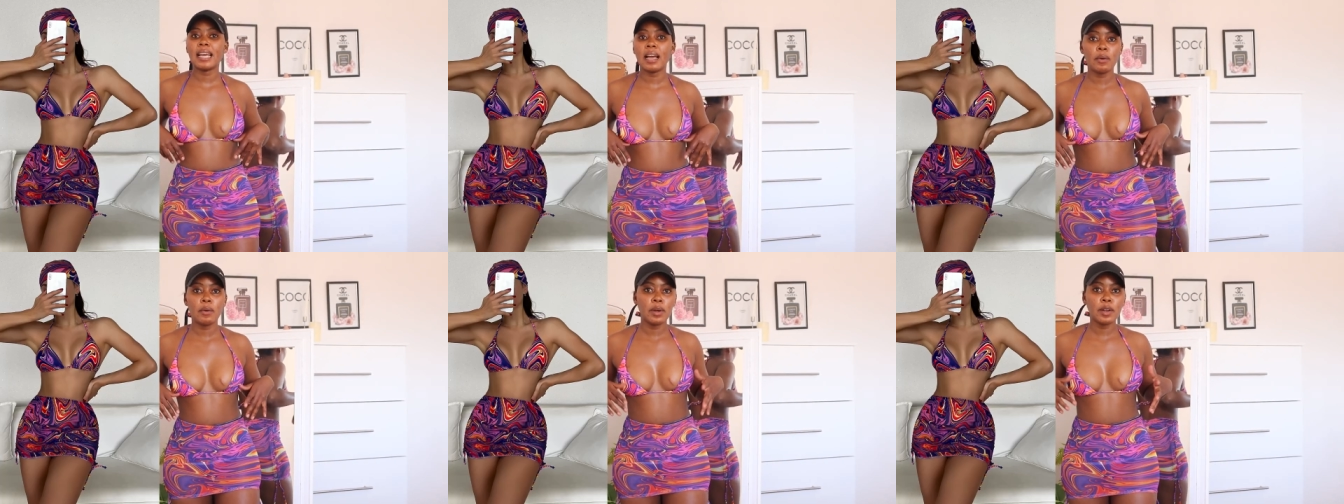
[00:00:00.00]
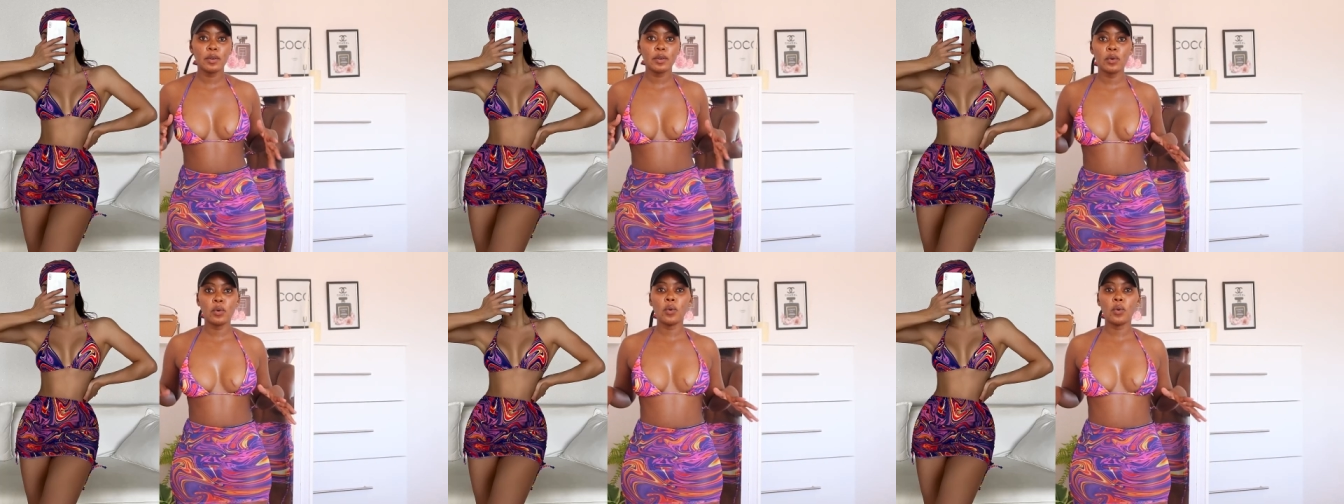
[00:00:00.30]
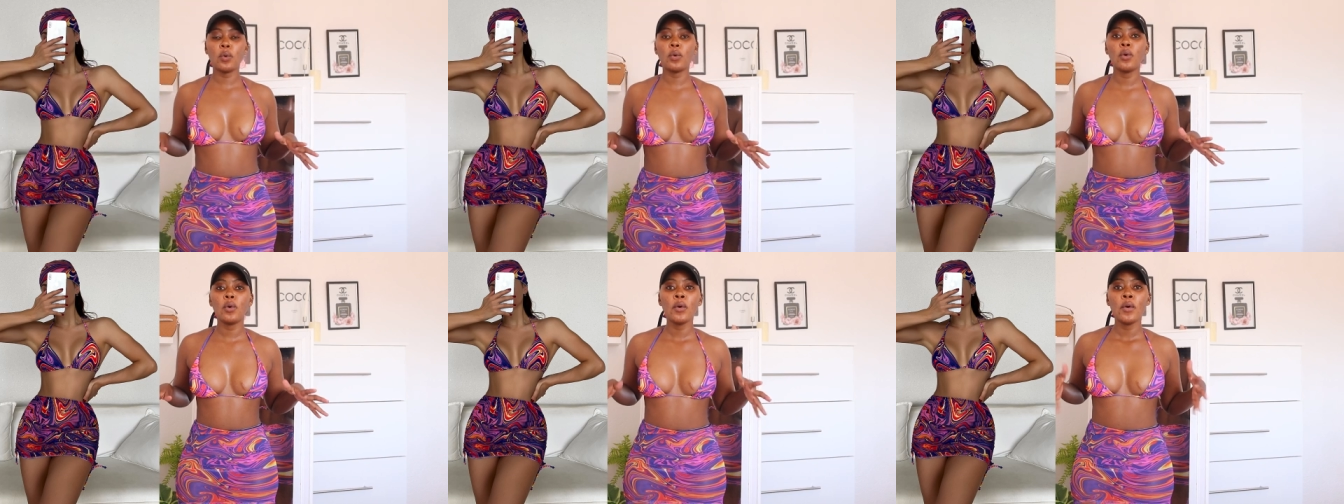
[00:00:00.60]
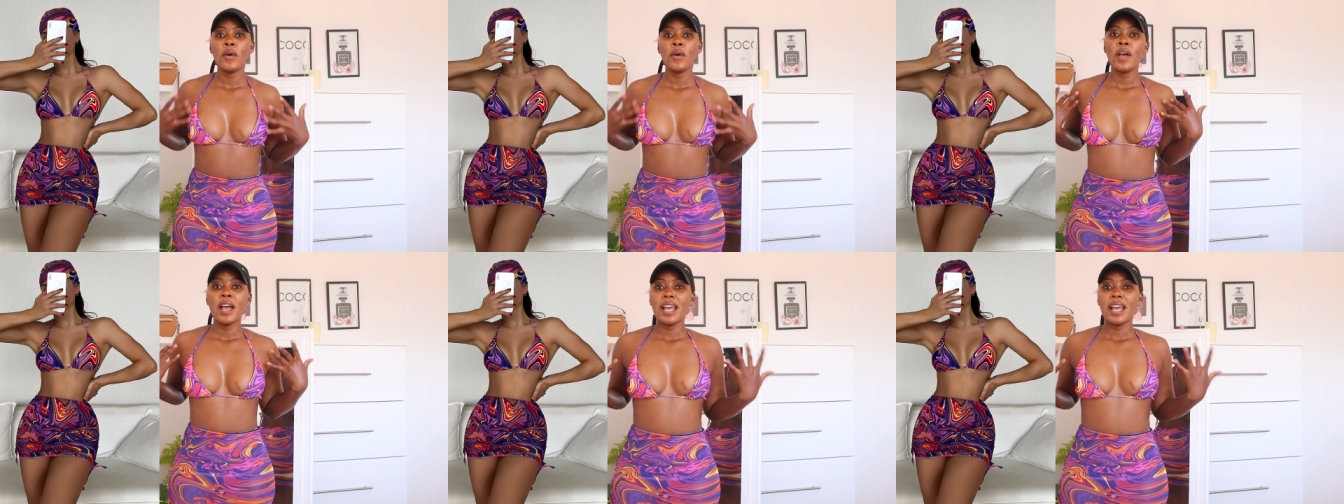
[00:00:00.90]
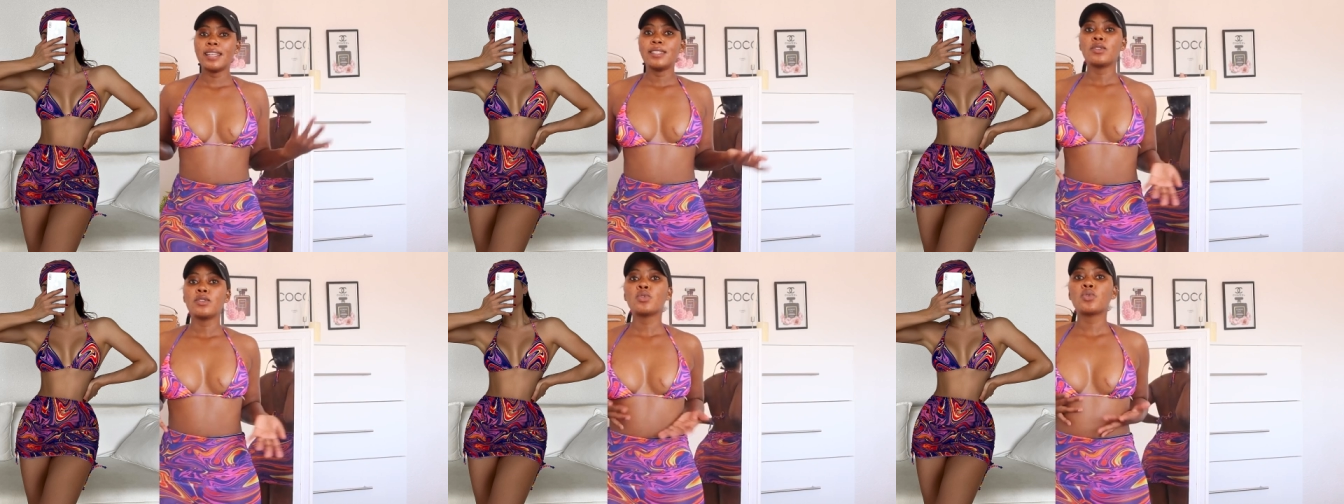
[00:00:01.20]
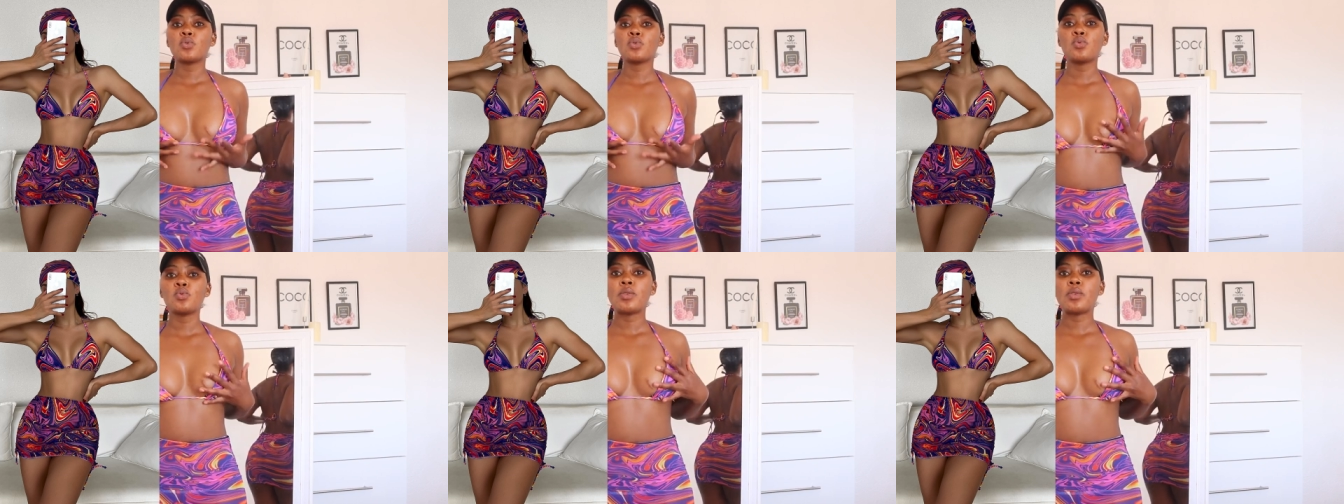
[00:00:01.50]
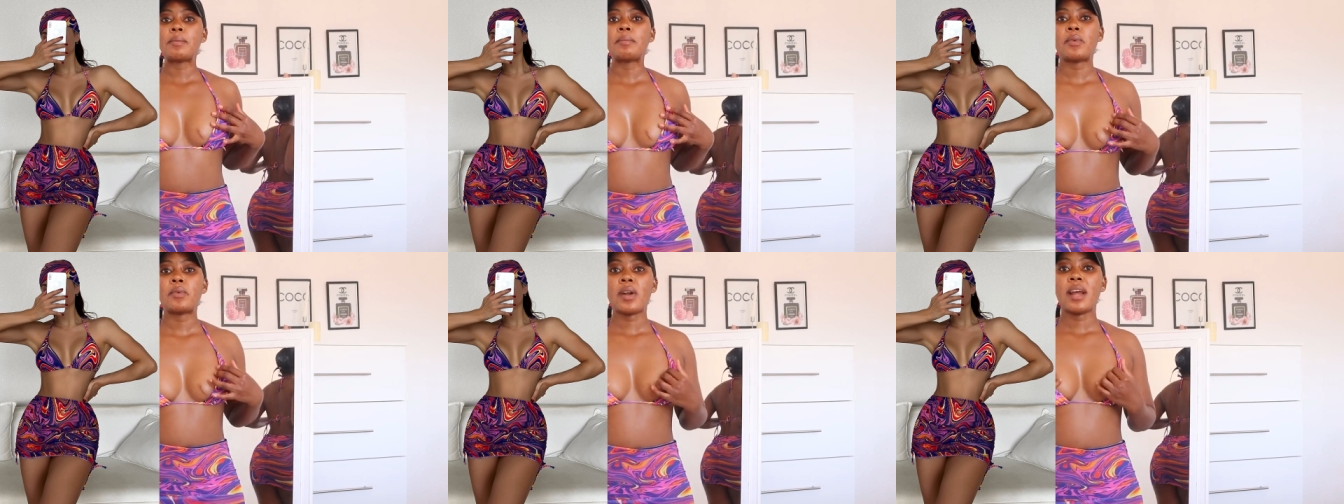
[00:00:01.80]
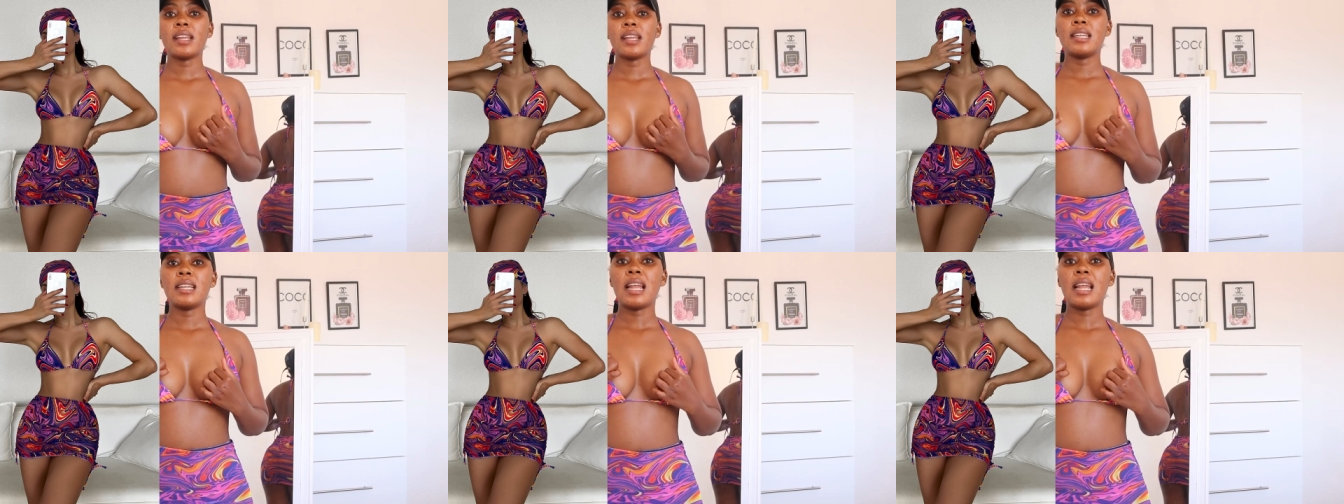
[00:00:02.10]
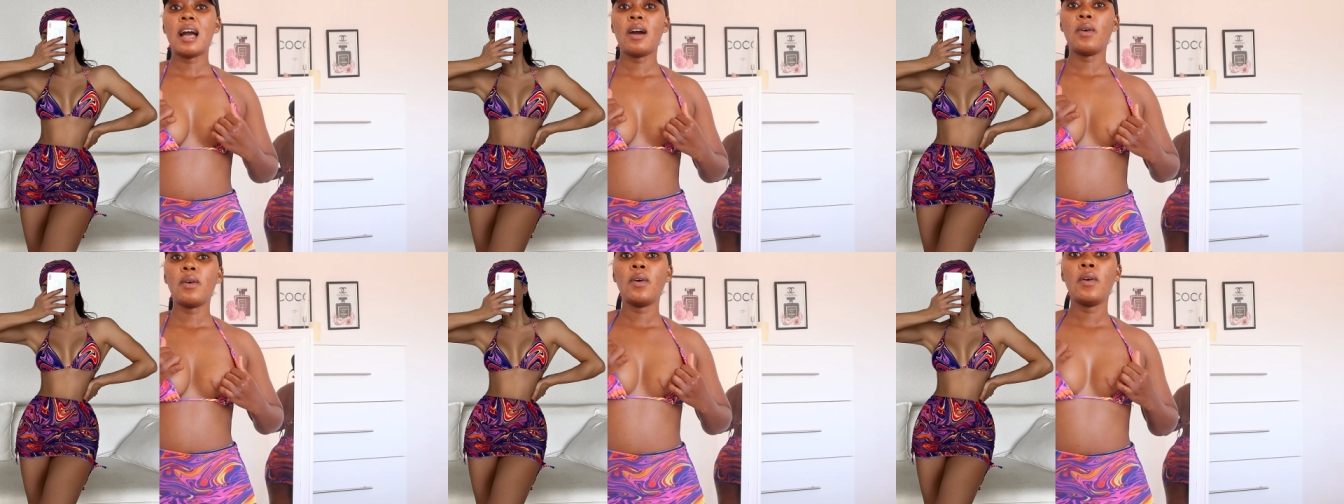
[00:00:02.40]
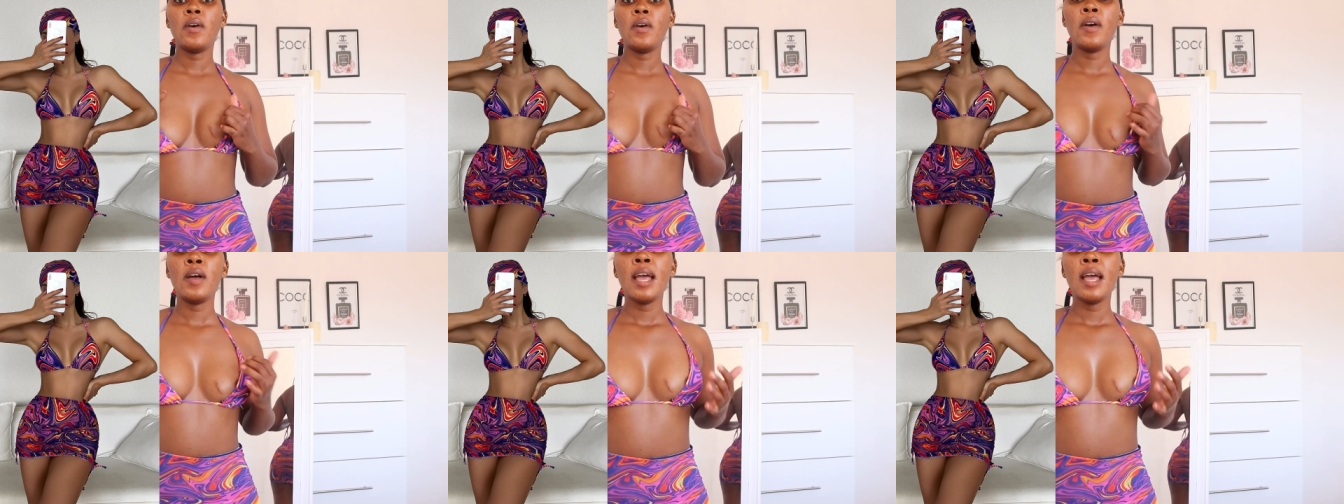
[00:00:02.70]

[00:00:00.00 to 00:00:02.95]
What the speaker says: I want to go and swim right now.